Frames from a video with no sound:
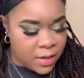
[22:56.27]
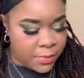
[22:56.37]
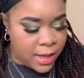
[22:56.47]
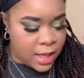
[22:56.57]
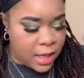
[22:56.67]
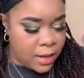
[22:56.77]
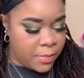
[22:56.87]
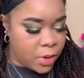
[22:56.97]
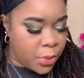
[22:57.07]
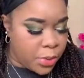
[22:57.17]
pick up
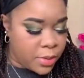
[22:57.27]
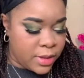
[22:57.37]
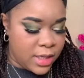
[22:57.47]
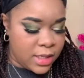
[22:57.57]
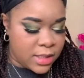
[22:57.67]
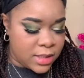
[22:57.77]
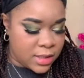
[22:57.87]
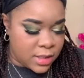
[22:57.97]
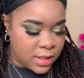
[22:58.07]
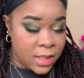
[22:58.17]
this.
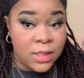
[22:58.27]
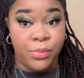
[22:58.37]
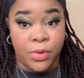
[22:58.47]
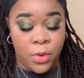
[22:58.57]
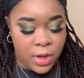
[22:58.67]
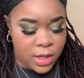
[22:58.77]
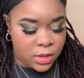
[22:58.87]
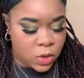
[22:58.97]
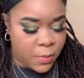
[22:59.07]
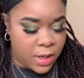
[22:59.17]
It's broken,
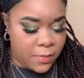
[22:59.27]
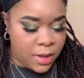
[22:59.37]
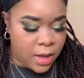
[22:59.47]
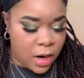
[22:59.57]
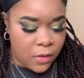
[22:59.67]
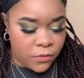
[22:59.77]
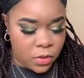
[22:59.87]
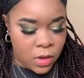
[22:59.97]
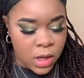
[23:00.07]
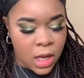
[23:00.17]
so I'm going to be
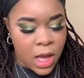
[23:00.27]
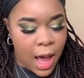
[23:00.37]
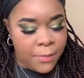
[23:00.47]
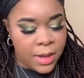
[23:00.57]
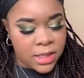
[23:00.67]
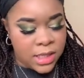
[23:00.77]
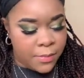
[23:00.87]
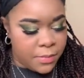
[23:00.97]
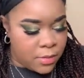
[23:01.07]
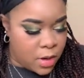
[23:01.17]
careful. I picked
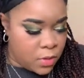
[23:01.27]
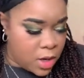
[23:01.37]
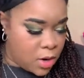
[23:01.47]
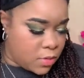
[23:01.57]
up, oh no,